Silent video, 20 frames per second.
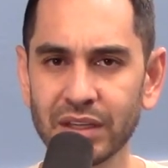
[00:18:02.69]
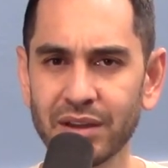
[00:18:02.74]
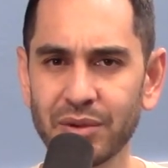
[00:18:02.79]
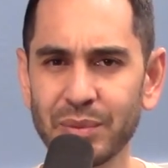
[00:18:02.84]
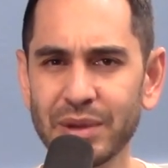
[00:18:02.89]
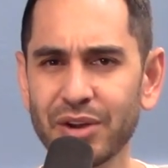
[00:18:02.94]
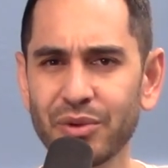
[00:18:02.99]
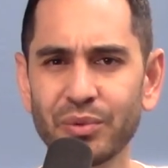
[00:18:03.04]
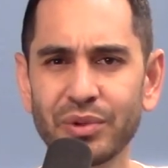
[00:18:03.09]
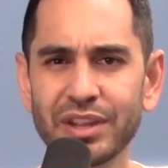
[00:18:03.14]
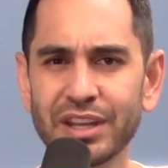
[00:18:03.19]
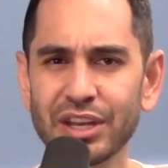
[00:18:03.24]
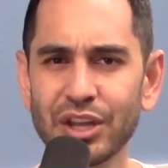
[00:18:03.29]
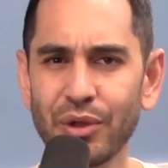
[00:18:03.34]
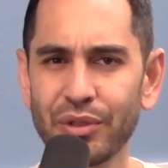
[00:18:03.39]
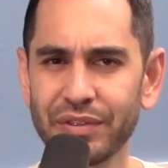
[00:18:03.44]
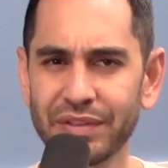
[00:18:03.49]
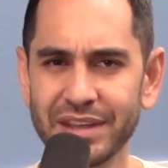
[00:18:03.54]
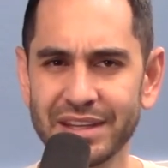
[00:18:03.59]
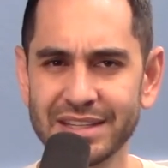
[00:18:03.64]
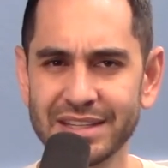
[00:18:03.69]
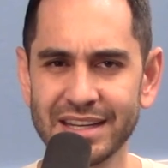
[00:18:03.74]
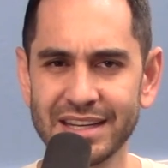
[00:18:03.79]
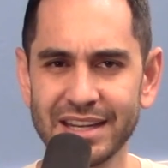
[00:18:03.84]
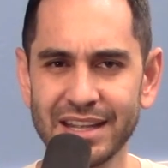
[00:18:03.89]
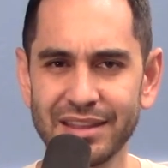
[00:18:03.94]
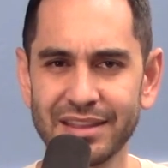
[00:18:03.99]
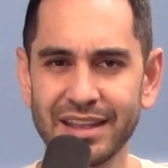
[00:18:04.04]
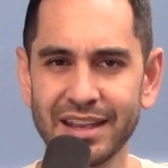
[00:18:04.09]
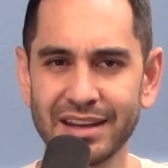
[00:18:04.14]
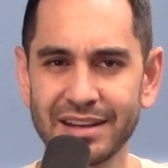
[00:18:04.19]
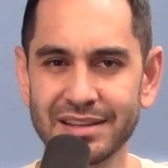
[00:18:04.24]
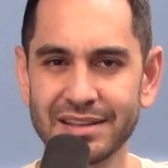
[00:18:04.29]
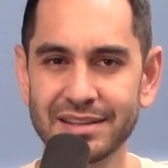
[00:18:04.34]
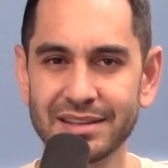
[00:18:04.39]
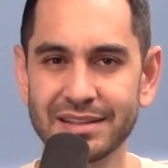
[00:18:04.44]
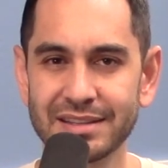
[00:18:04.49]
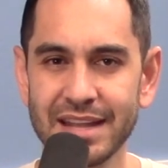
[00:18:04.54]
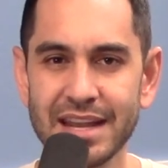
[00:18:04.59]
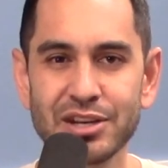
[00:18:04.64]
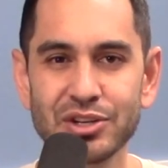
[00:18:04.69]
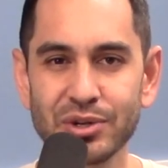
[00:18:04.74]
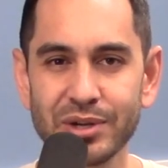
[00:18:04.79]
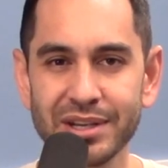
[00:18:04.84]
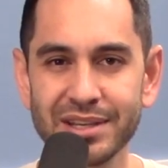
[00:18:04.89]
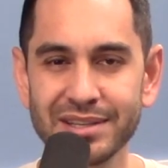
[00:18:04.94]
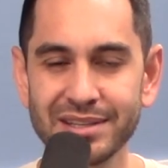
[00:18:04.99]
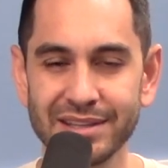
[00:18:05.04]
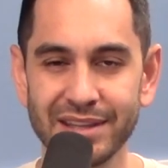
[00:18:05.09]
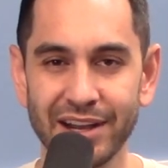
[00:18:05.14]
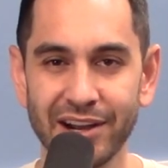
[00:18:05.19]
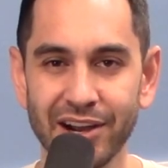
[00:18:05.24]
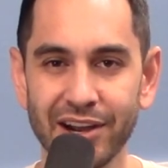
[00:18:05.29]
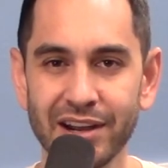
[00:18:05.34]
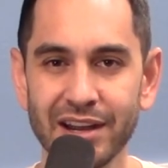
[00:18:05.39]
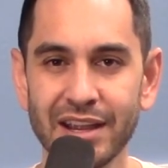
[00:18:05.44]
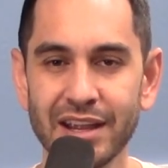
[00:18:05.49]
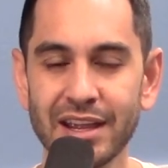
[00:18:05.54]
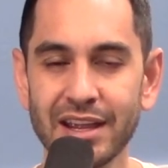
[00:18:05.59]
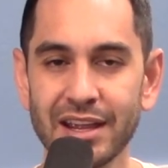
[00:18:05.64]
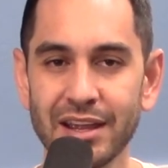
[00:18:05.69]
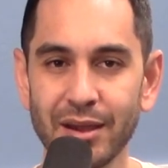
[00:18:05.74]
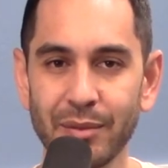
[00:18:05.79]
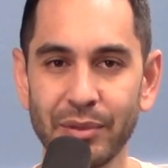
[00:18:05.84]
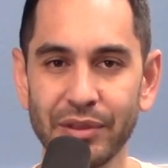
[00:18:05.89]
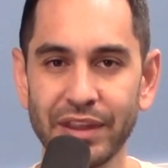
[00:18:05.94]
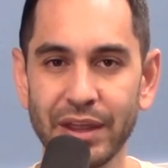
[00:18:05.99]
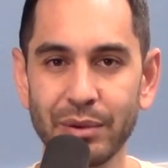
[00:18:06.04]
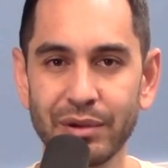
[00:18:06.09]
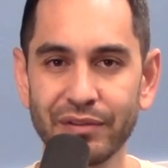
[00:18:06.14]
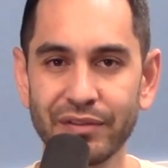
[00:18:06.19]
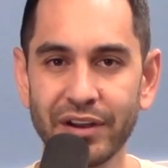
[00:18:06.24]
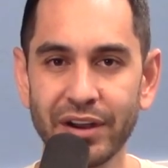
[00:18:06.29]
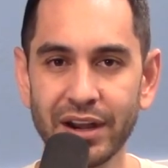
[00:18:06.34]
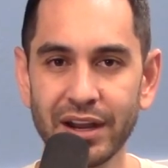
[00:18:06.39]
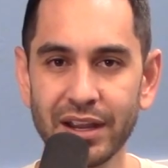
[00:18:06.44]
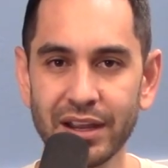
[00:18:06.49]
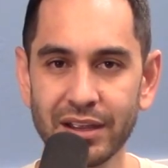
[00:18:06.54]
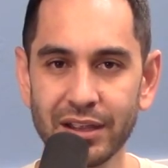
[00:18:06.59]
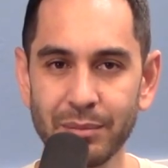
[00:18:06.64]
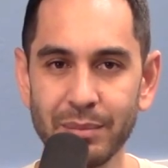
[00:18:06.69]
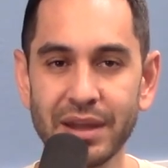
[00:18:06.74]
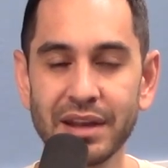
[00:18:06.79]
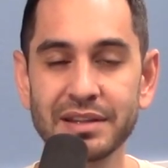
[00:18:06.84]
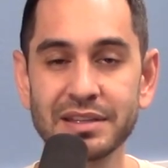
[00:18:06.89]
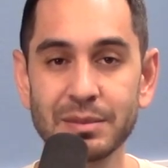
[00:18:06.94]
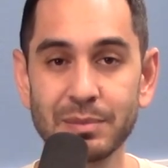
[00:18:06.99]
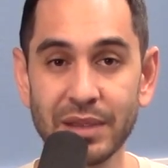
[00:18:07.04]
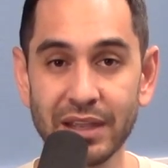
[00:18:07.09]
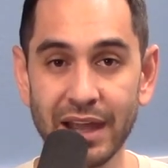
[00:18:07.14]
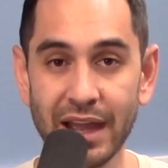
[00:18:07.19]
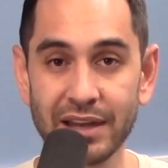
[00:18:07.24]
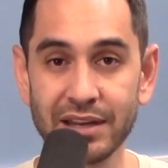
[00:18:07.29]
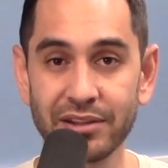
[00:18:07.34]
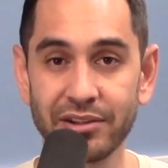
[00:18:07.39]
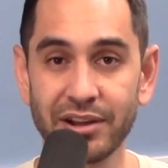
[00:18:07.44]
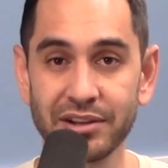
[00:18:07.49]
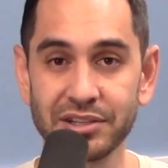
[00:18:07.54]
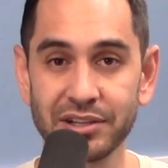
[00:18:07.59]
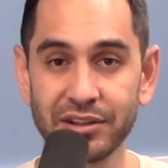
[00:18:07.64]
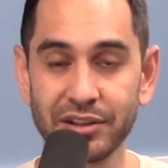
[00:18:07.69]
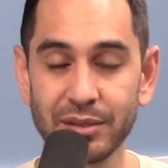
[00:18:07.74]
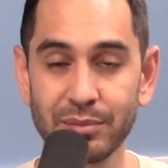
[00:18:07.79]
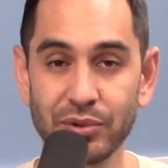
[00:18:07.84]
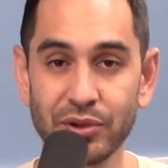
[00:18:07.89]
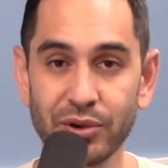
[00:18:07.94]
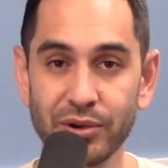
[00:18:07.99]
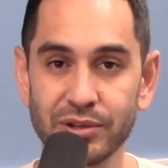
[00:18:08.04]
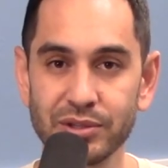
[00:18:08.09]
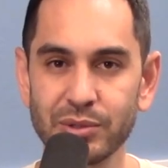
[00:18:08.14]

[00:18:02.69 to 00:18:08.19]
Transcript: we don't really know that they anything dangerous there, but they were very committed to being ideologically pure.